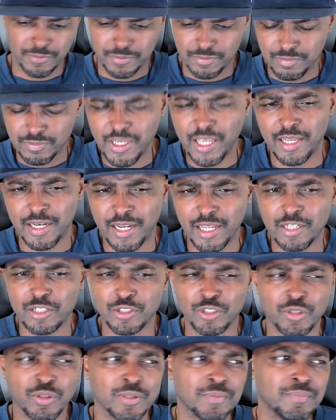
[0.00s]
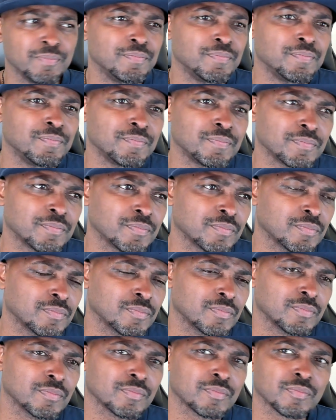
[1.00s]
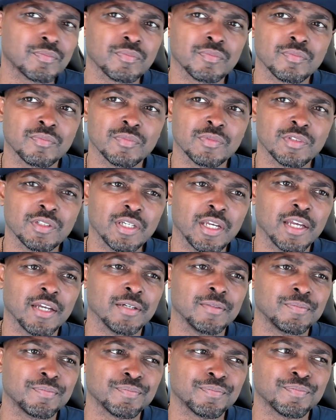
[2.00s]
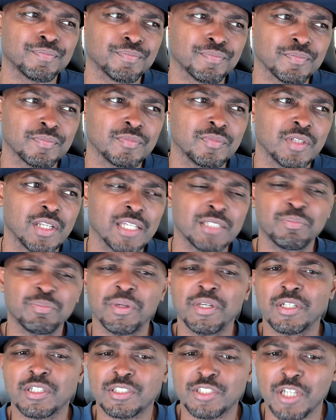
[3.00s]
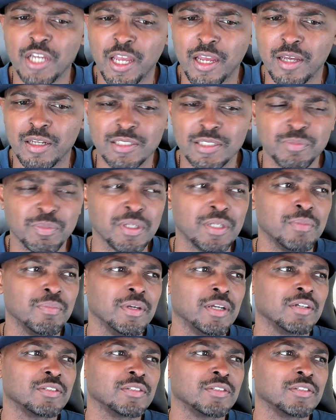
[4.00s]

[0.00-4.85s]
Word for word: Yeah, that'll do it. Yeah, let's beat a child. Let's beat a male